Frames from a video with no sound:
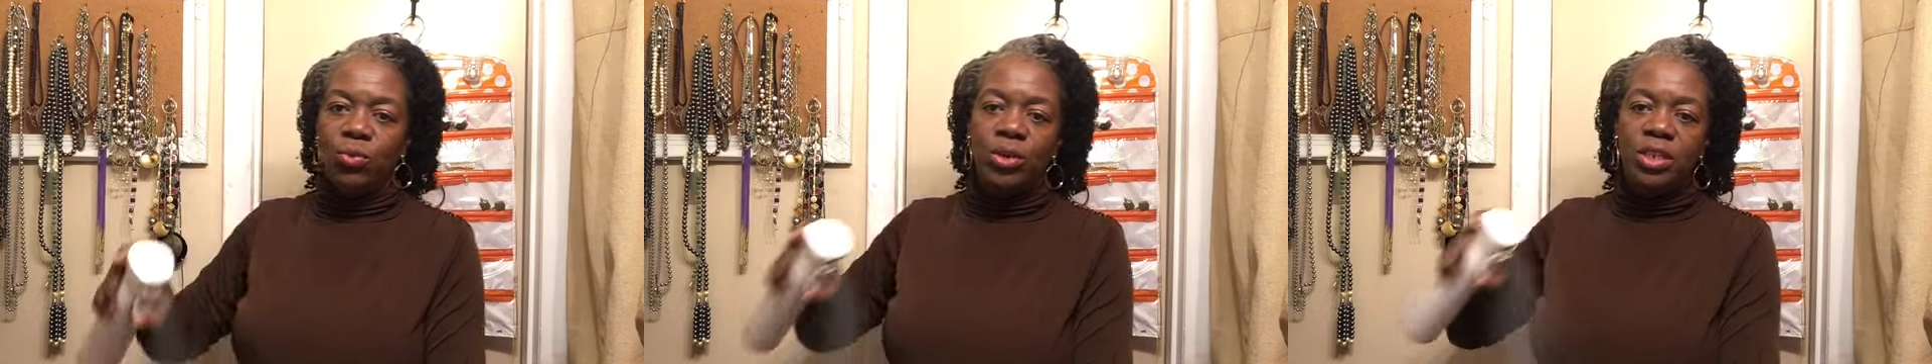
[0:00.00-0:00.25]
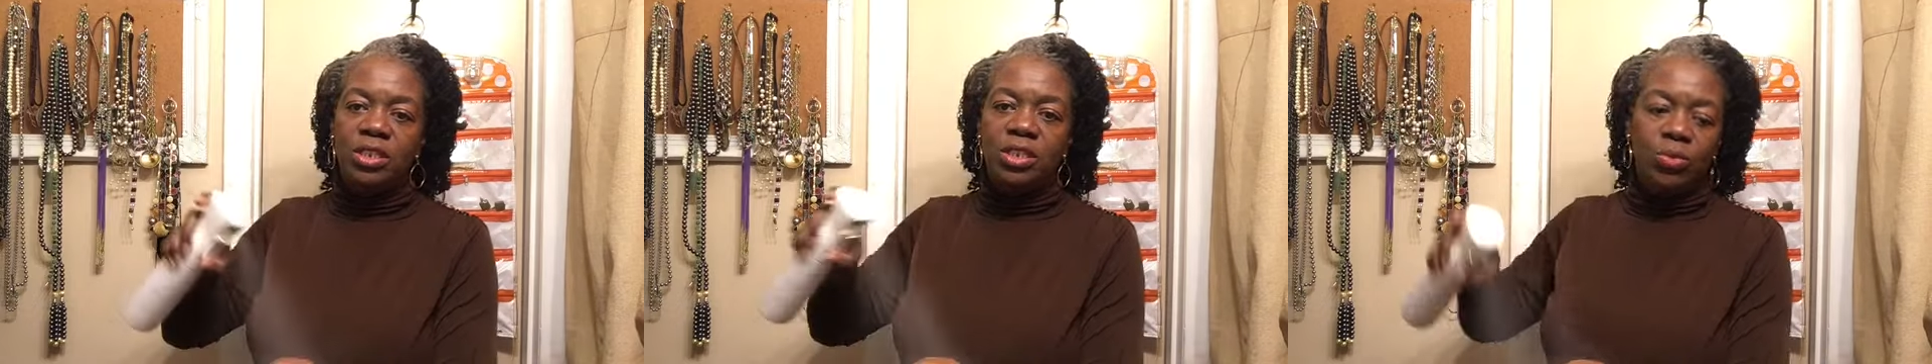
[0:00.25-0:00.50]

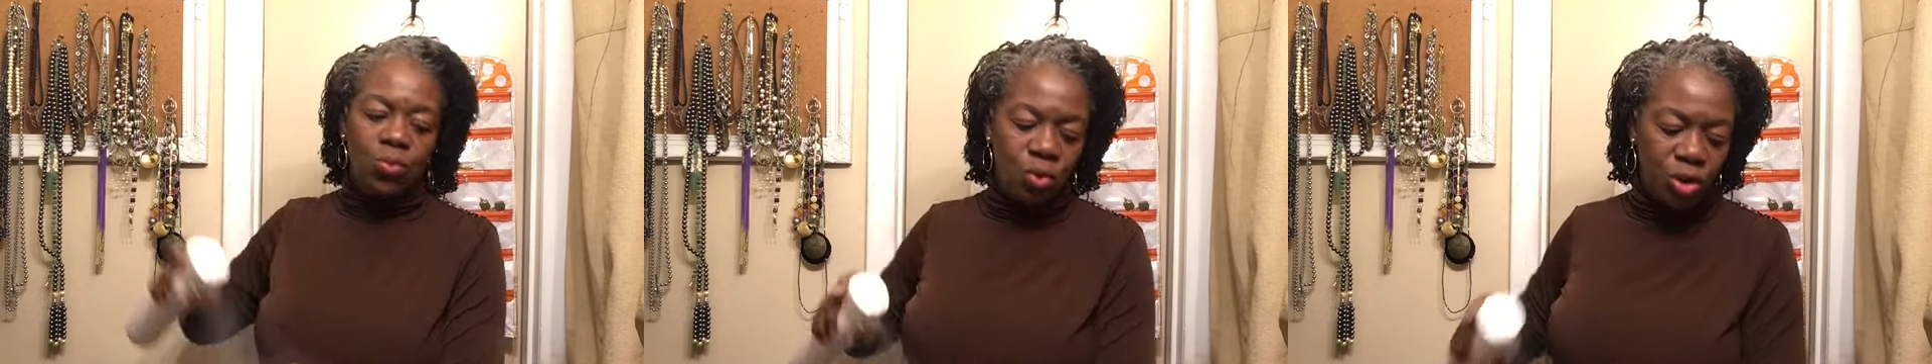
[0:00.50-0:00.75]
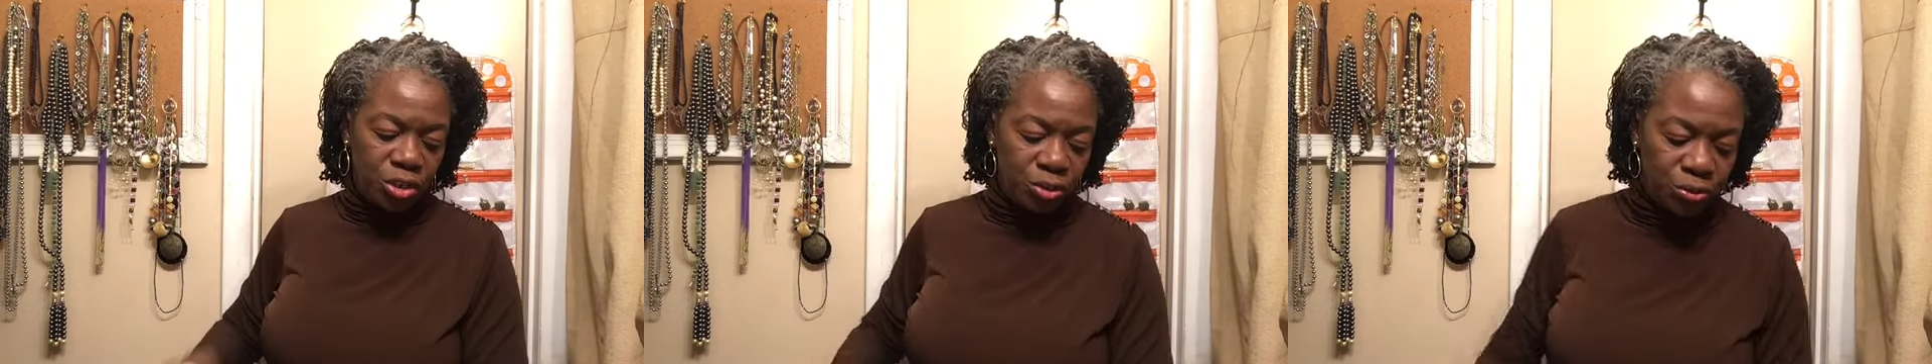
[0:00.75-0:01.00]
with some
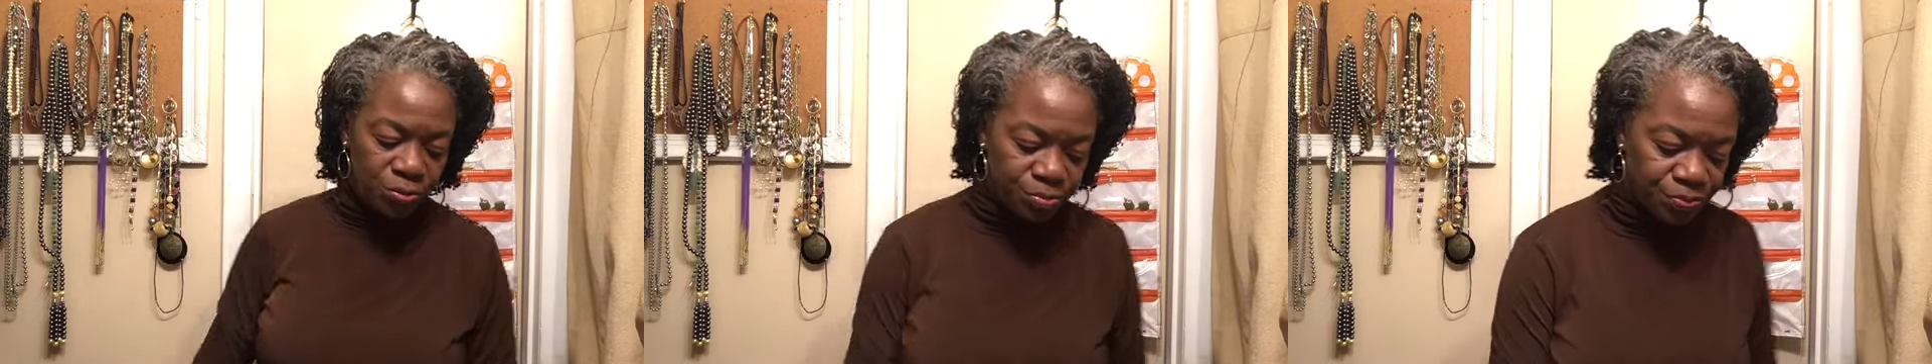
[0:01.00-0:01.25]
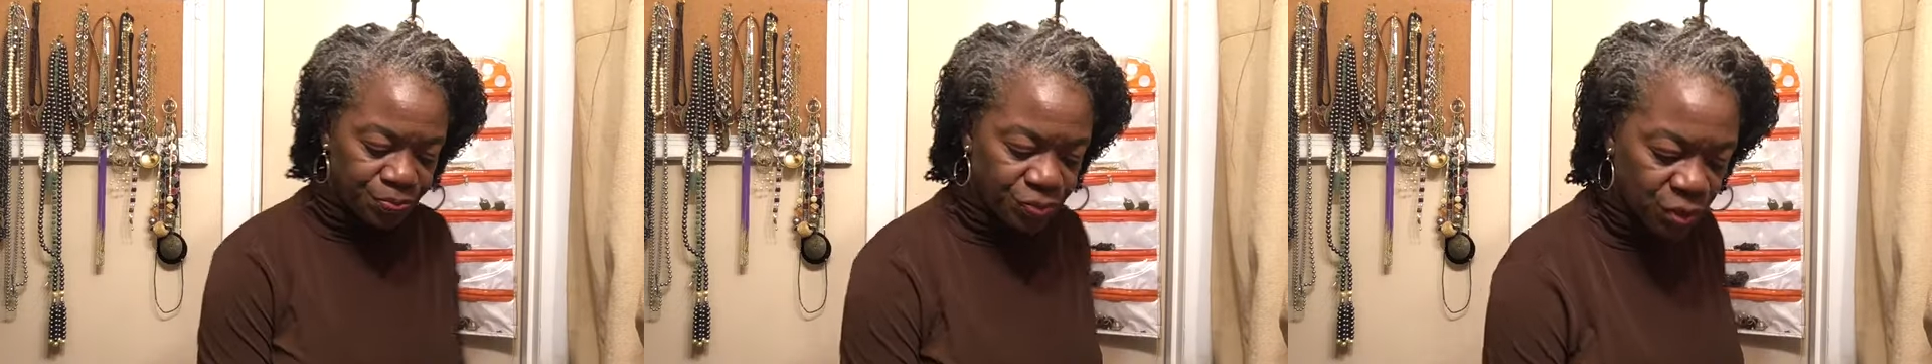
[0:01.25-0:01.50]
water.
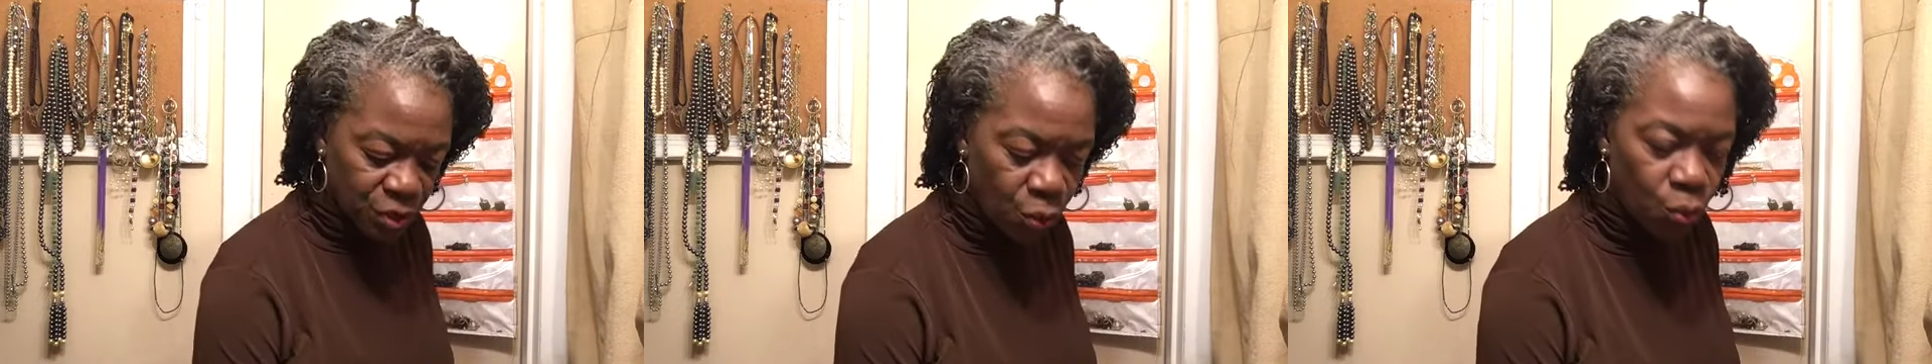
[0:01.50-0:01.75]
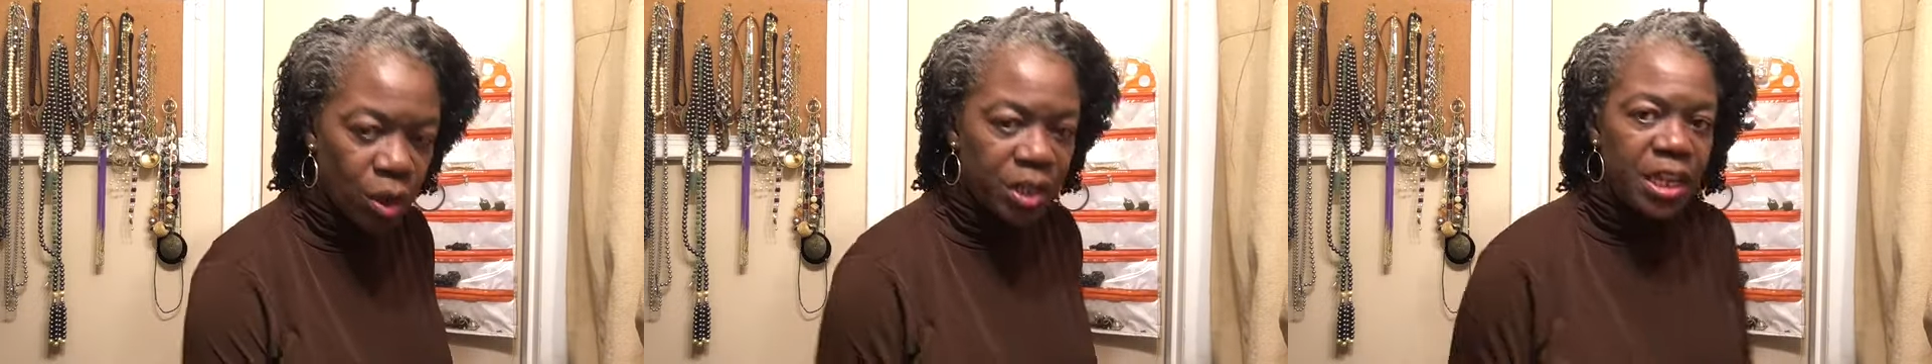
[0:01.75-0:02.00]
One